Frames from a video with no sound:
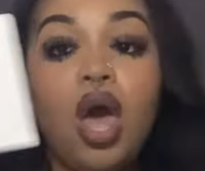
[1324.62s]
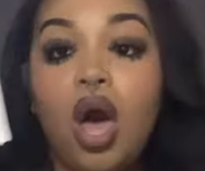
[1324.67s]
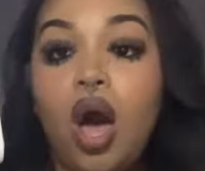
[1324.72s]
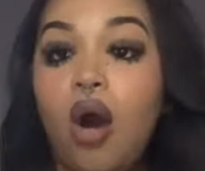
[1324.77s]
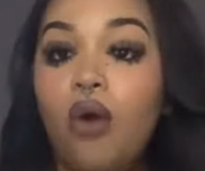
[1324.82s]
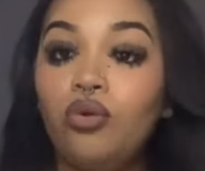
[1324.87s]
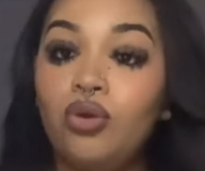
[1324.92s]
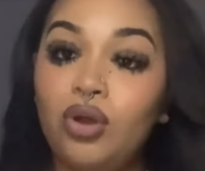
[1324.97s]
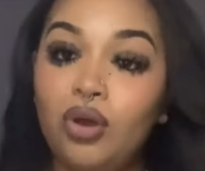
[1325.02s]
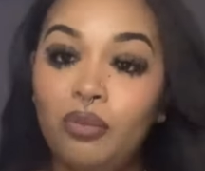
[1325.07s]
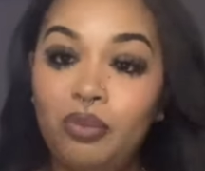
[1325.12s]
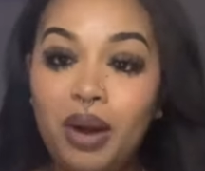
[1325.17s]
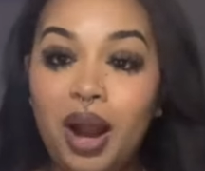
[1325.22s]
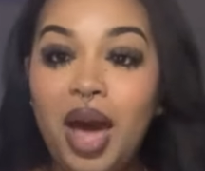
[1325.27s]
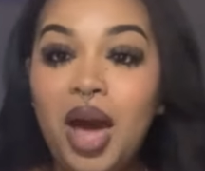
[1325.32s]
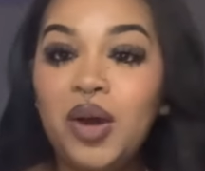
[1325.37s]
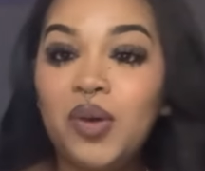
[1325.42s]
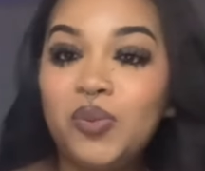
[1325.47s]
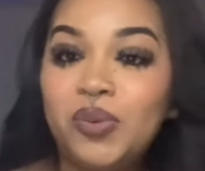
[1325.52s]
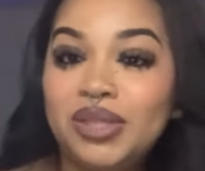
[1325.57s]
on the
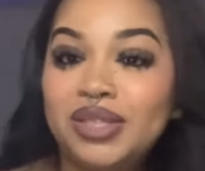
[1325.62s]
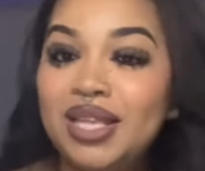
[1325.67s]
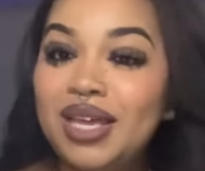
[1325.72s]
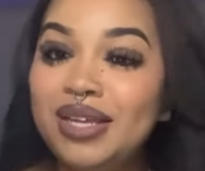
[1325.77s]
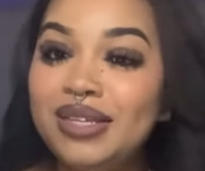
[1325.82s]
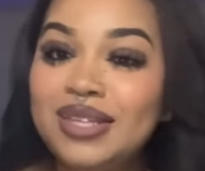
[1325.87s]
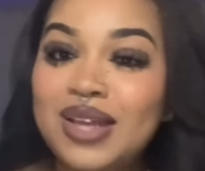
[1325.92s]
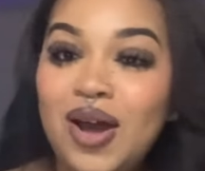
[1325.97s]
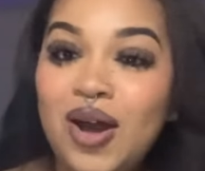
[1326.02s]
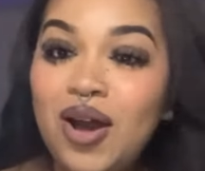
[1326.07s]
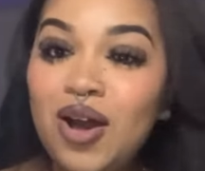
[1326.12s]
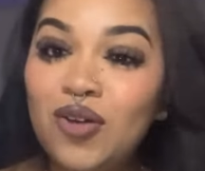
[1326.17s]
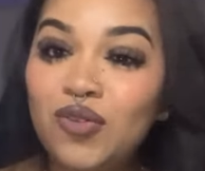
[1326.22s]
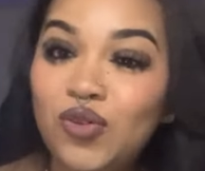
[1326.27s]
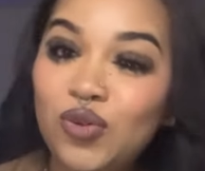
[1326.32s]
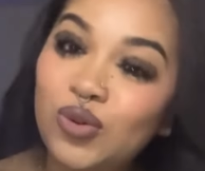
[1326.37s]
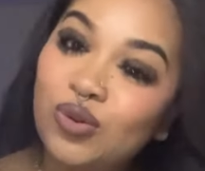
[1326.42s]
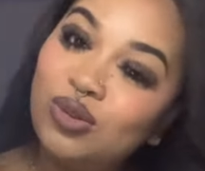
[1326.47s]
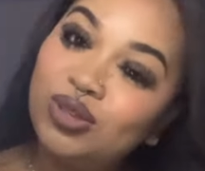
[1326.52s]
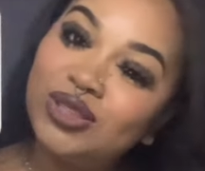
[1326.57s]
block with that dog
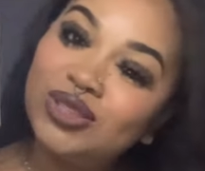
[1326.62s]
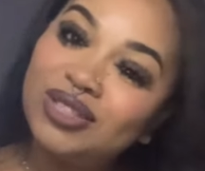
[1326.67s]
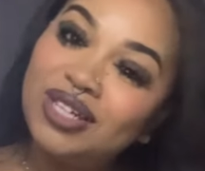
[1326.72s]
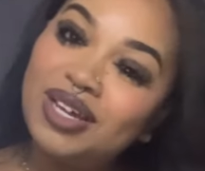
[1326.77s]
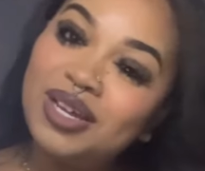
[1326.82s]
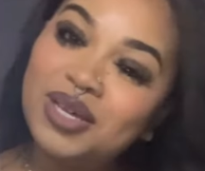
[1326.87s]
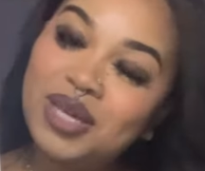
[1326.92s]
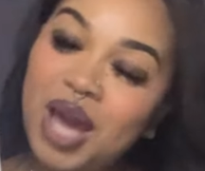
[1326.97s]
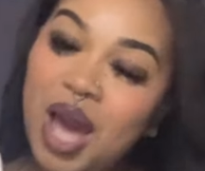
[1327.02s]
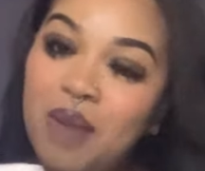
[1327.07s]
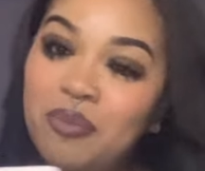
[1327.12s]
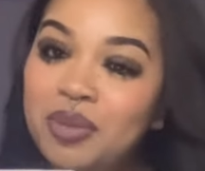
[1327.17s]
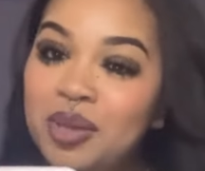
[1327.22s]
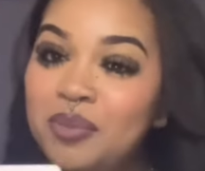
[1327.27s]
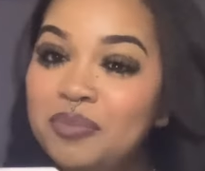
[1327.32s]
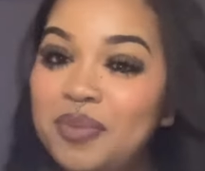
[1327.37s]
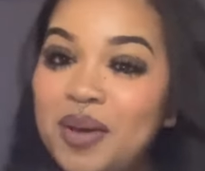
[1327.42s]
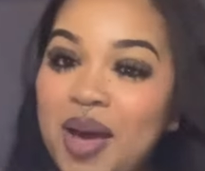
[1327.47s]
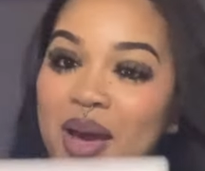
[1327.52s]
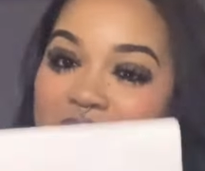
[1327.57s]
food truck
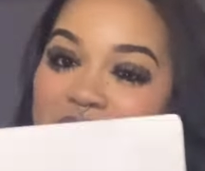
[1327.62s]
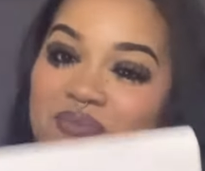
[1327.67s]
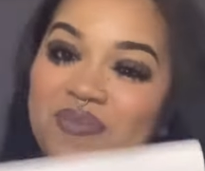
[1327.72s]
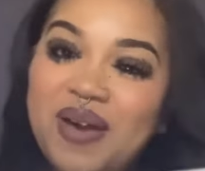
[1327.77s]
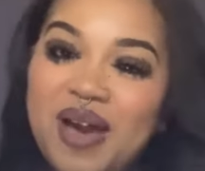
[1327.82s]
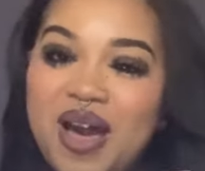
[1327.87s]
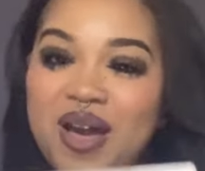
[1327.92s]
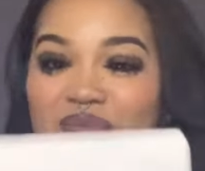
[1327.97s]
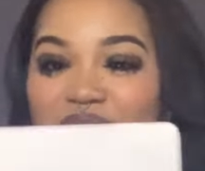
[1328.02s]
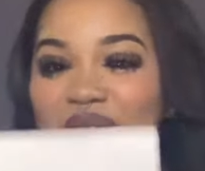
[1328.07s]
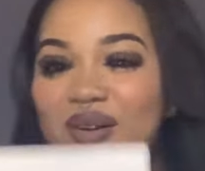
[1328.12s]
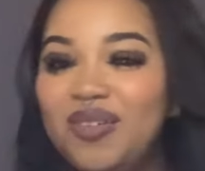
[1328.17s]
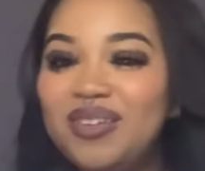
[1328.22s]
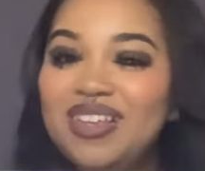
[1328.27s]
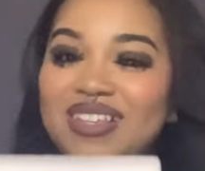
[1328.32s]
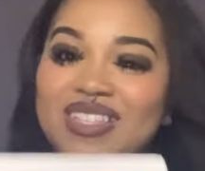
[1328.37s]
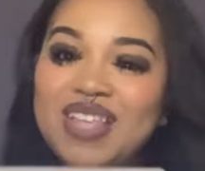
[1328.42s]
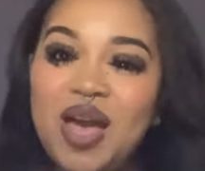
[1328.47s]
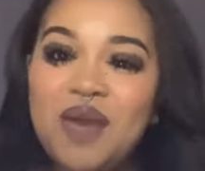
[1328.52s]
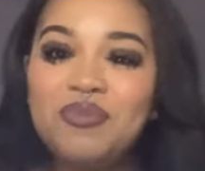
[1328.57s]
coming, bump bump,
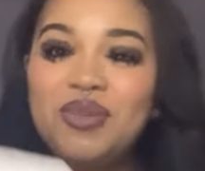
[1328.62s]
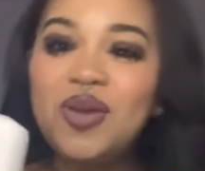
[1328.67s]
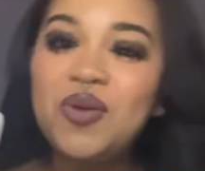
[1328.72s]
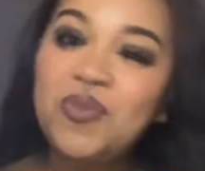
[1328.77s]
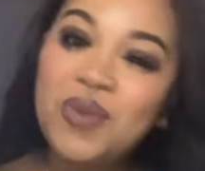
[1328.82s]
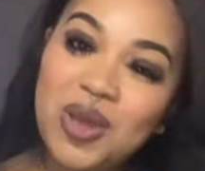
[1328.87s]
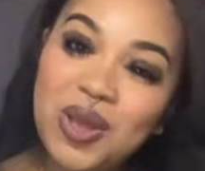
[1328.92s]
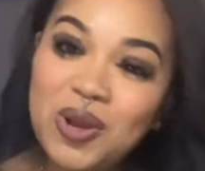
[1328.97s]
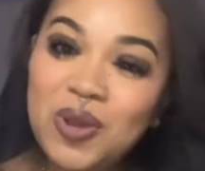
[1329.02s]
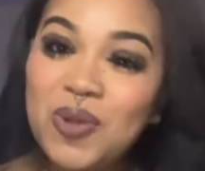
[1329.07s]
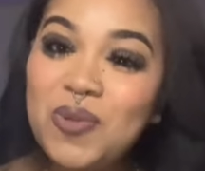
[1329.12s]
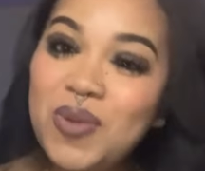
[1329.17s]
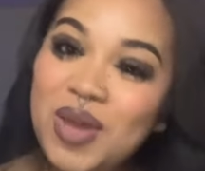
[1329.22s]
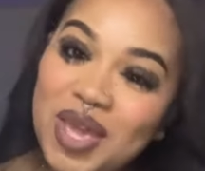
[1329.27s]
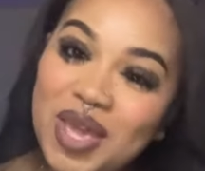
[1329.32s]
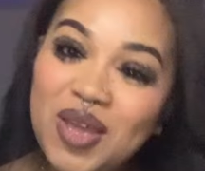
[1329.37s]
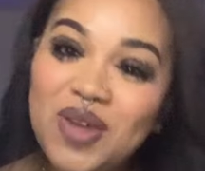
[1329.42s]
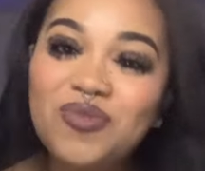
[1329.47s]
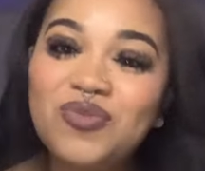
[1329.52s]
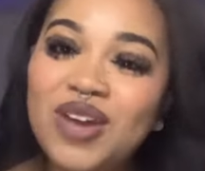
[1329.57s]
police coming, wee doo
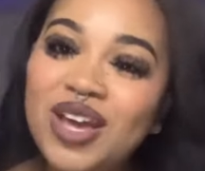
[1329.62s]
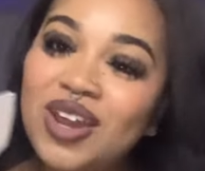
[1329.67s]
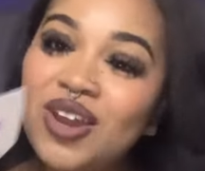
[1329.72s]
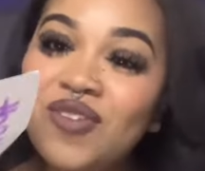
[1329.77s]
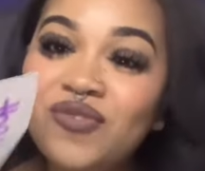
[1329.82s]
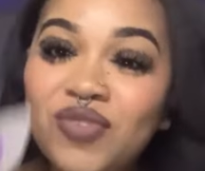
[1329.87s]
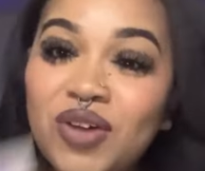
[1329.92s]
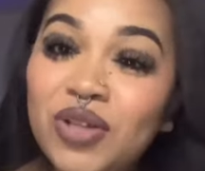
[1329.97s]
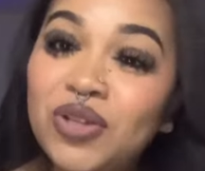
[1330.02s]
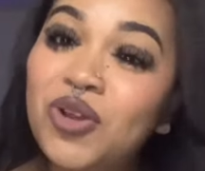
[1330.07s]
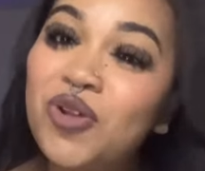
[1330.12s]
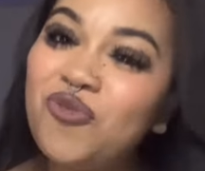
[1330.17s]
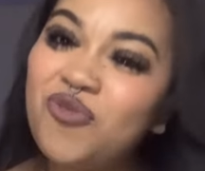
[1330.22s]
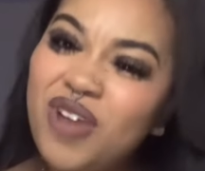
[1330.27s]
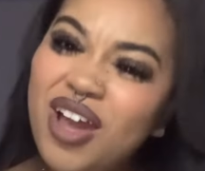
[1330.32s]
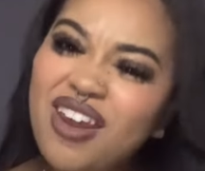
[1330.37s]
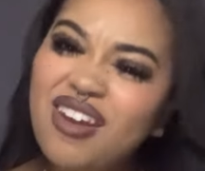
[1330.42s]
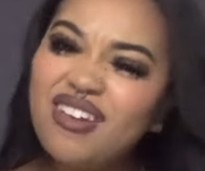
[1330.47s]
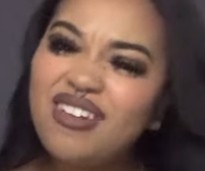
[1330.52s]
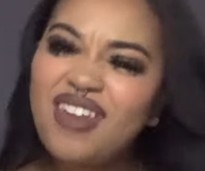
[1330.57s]
wee, better for the
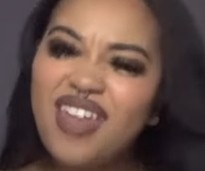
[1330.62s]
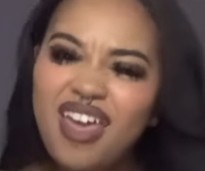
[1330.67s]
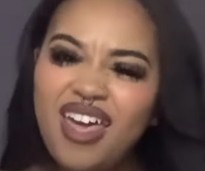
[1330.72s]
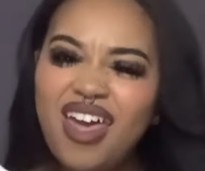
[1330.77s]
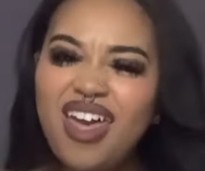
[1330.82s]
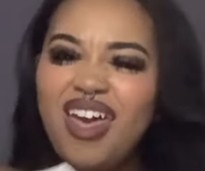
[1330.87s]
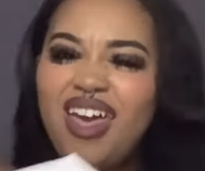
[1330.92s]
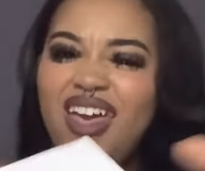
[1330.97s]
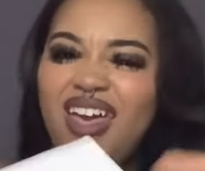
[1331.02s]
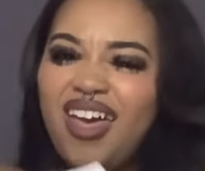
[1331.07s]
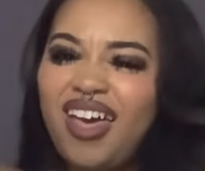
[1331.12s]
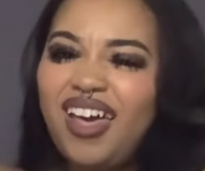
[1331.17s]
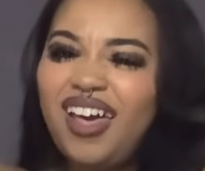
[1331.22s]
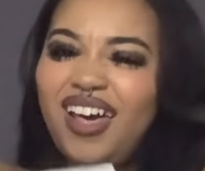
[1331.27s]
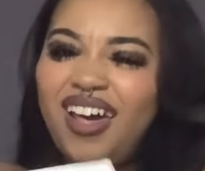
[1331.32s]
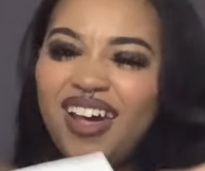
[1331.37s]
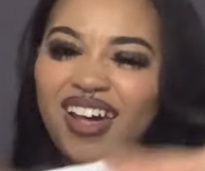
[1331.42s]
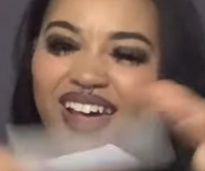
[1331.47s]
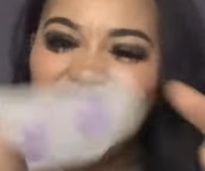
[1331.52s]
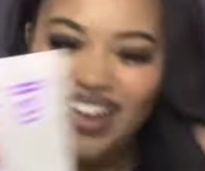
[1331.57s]
run now.
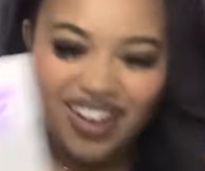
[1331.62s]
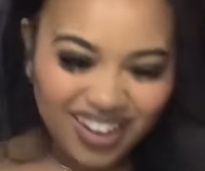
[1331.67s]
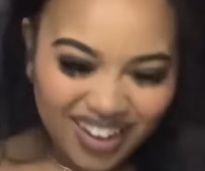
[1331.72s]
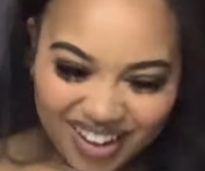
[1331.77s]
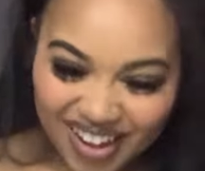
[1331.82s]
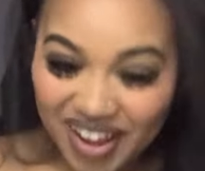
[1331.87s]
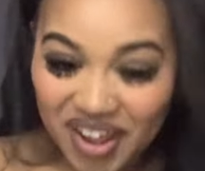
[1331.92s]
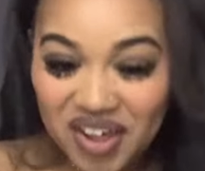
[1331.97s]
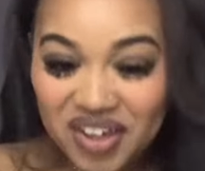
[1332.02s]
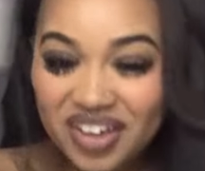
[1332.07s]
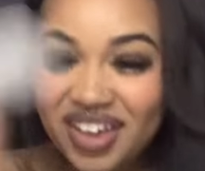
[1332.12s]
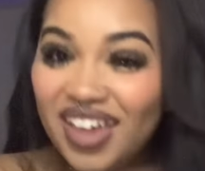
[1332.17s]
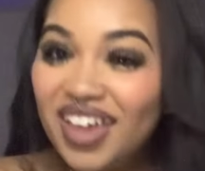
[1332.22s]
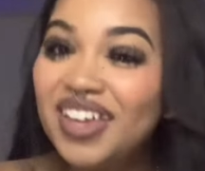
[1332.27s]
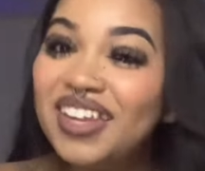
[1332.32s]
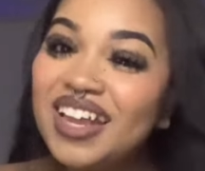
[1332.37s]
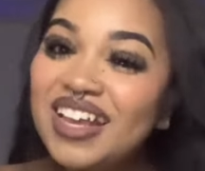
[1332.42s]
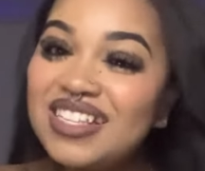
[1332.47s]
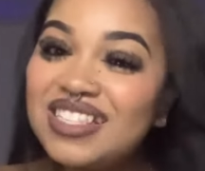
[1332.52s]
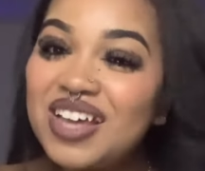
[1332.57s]

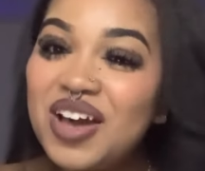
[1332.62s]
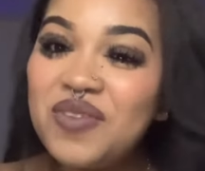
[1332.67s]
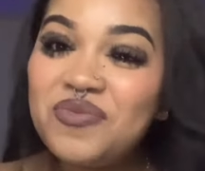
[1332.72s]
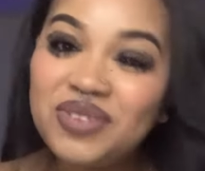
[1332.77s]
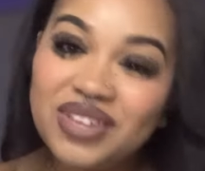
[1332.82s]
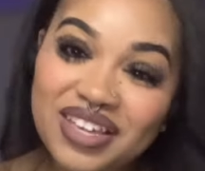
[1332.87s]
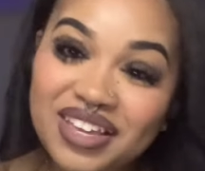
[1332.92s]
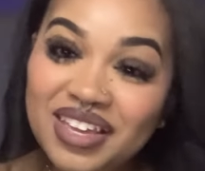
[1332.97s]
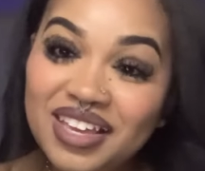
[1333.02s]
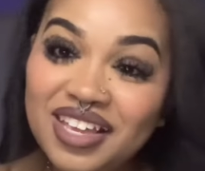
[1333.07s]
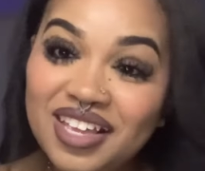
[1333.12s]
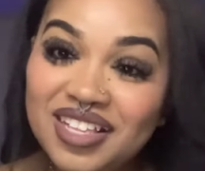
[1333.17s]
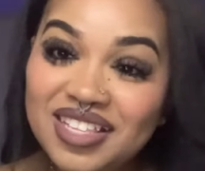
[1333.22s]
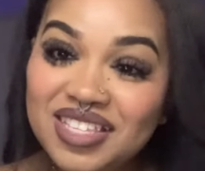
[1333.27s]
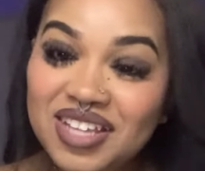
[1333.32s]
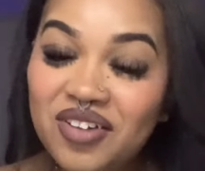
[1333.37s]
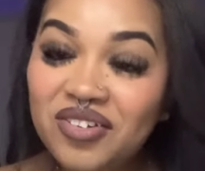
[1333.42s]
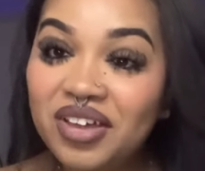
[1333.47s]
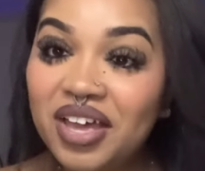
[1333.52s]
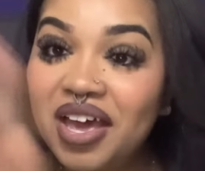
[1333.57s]
Okay, that's gonna be it.
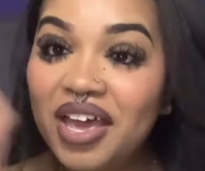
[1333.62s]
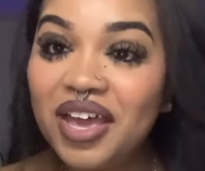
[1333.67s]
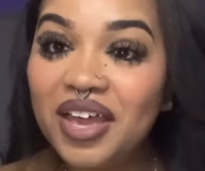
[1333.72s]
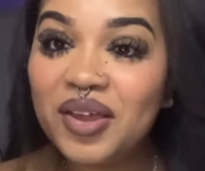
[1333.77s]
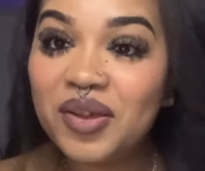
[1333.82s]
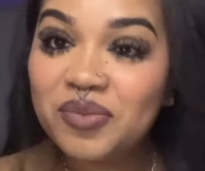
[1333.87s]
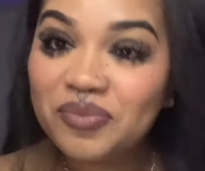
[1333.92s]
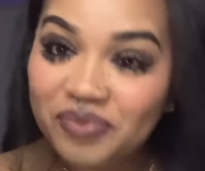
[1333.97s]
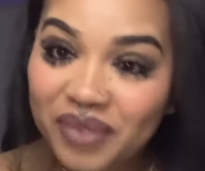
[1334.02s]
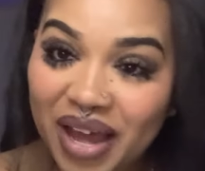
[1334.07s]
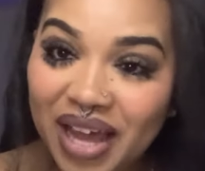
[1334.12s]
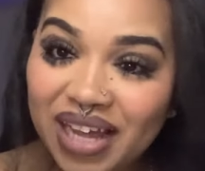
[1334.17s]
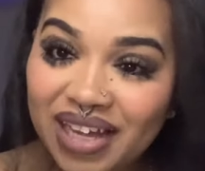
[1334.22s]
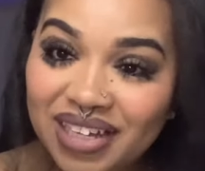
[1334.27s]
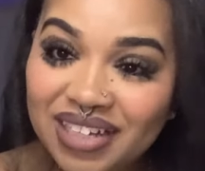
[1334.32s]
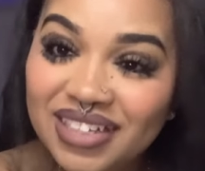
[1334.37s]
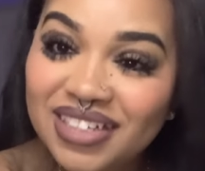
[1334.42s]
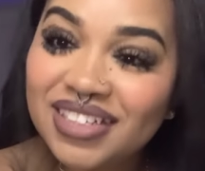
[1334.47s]
Okay, bye.